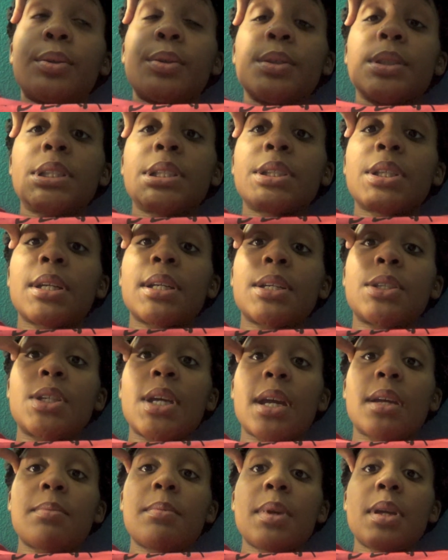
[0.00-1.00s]
she's going to
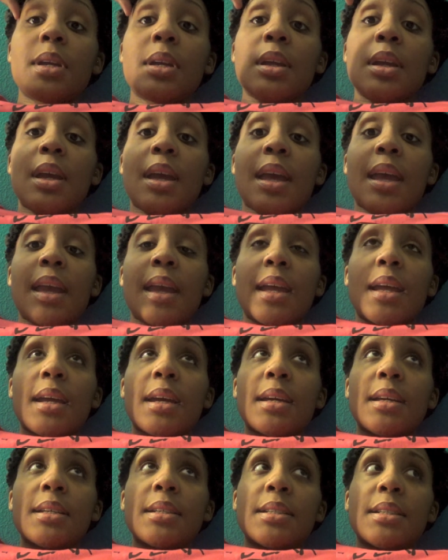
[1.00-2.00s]
check me
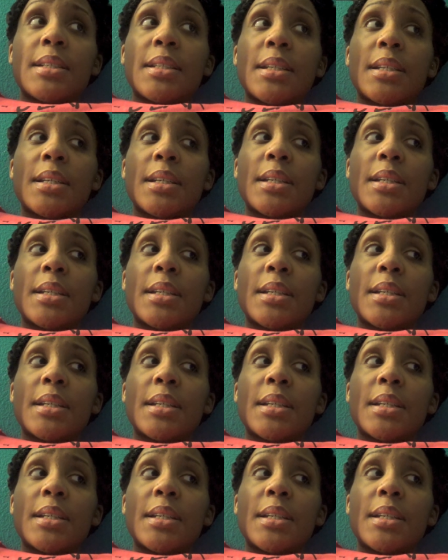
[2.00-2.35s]
and